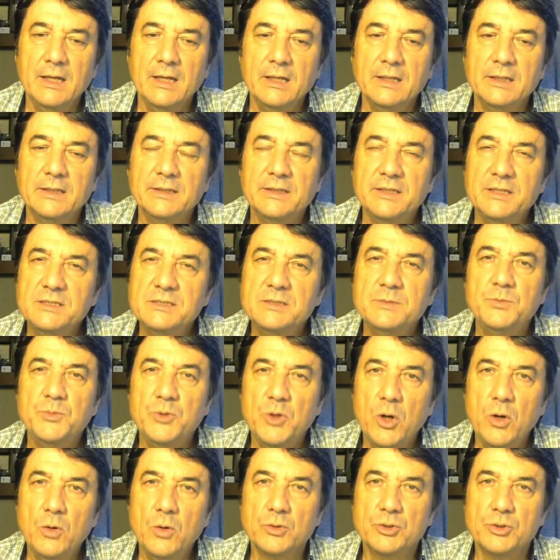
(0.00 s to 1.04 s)
This
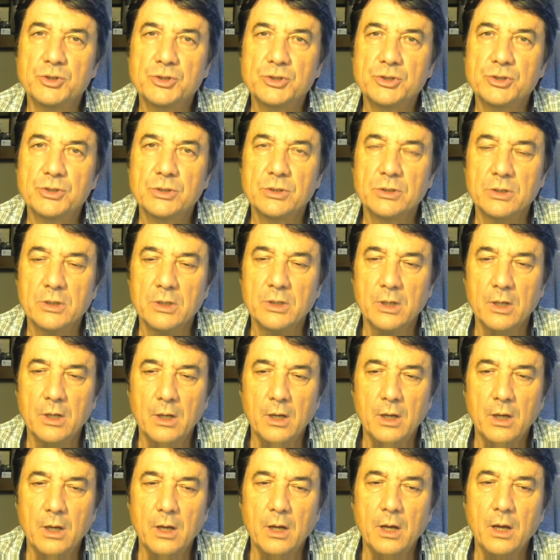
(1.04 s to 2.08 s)
approach
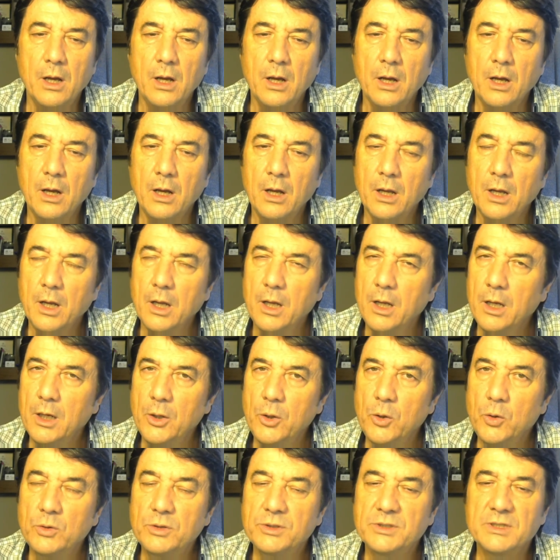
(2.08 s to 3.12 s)

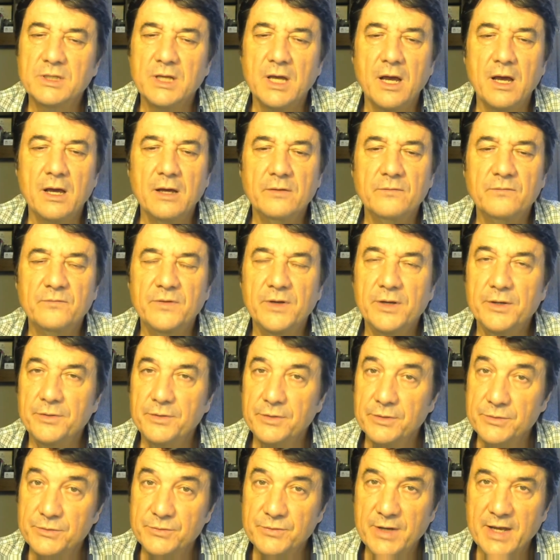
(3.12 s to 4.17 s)
looked very
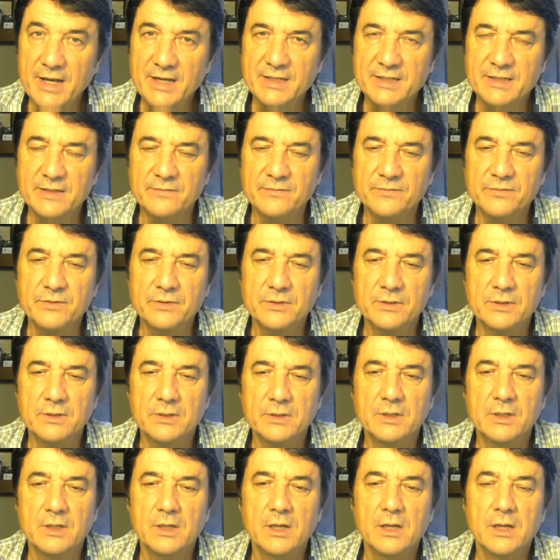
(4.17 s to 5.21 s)
attractive,
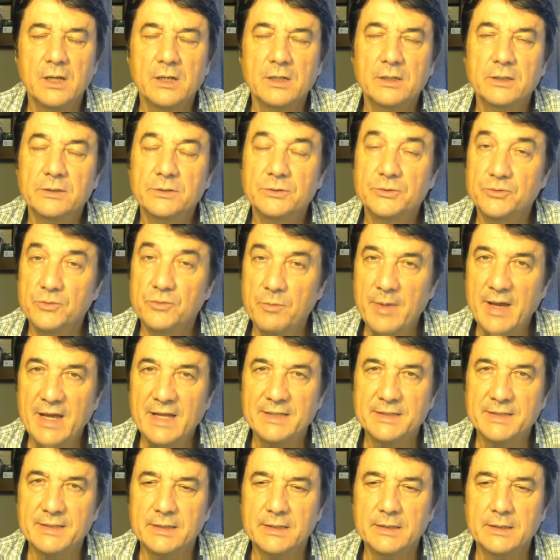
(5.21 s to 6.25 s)

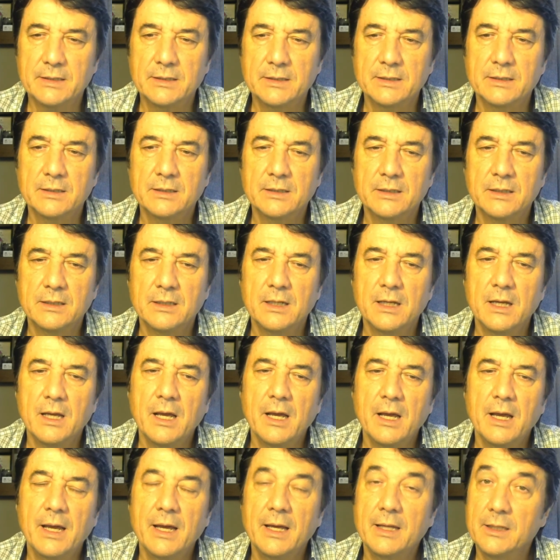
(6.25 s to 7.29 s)
dramatic,
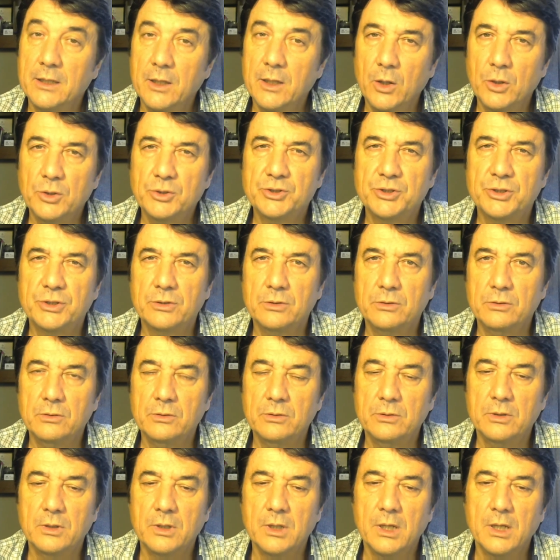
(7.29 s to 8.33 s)
and logical.
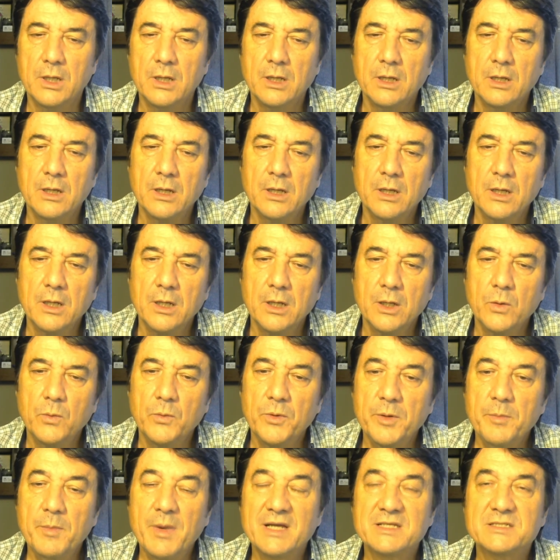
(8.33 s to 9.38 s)

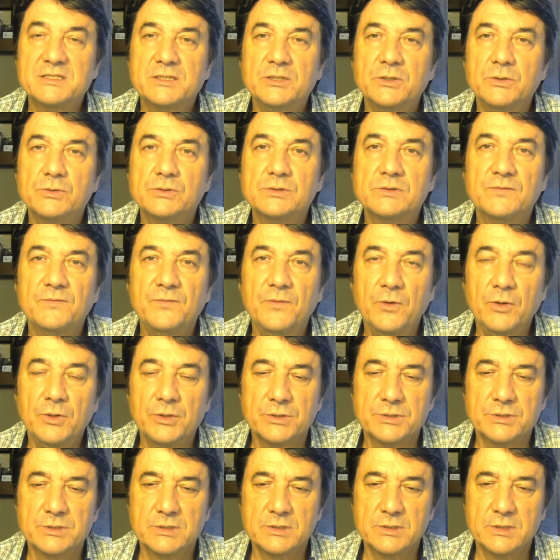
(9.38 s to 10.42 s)
We must use
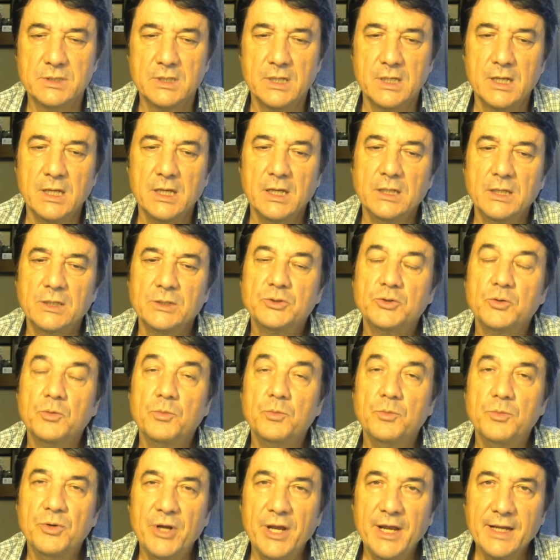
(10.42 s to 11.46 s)
force to
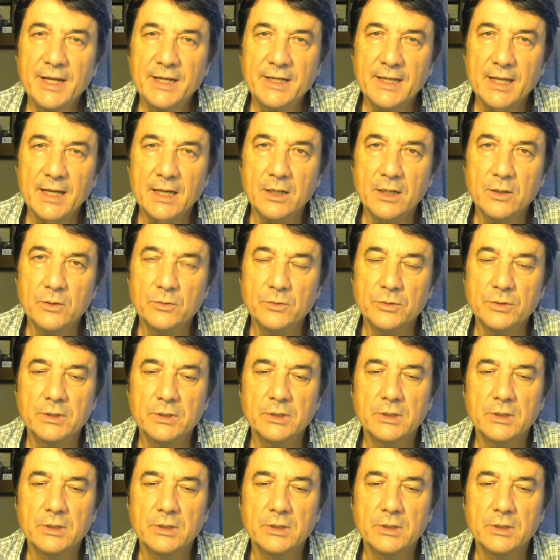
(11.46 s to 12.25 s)
break down